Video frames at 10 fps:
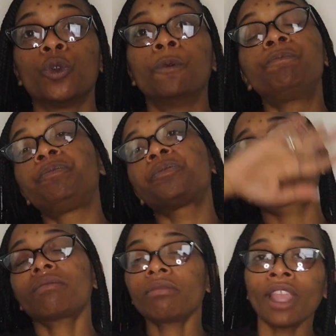you
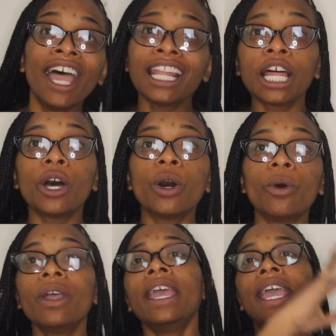
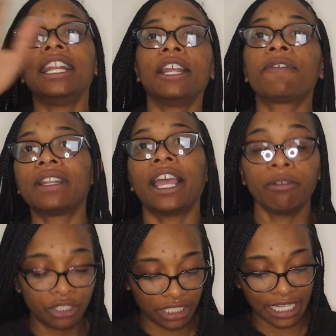hello in different
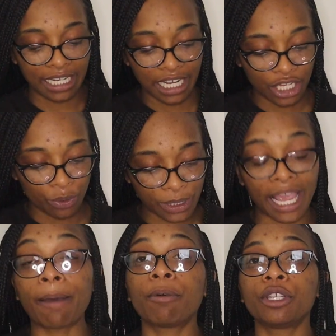languages and then you
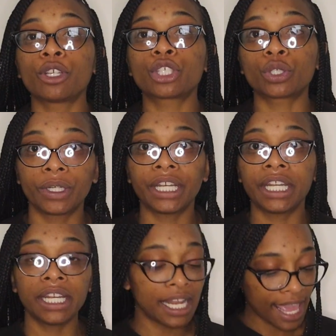tap on your
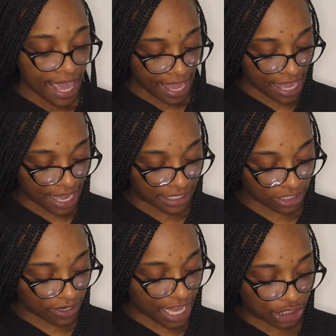screen and it's
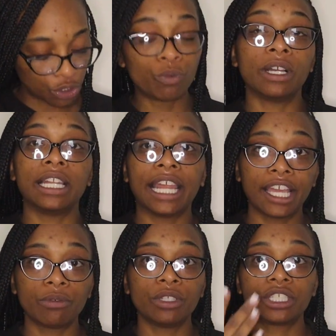gonna ask you what
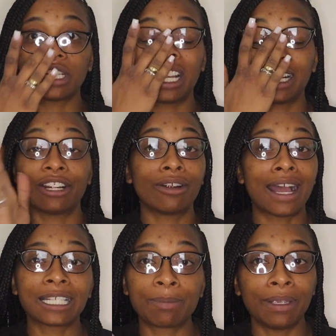language and girl
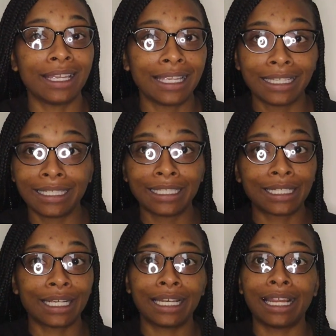I speak English
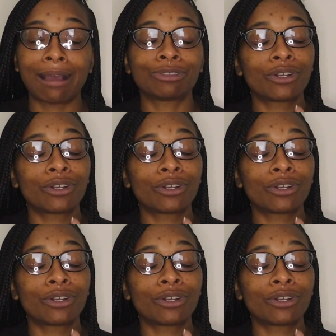honey I'm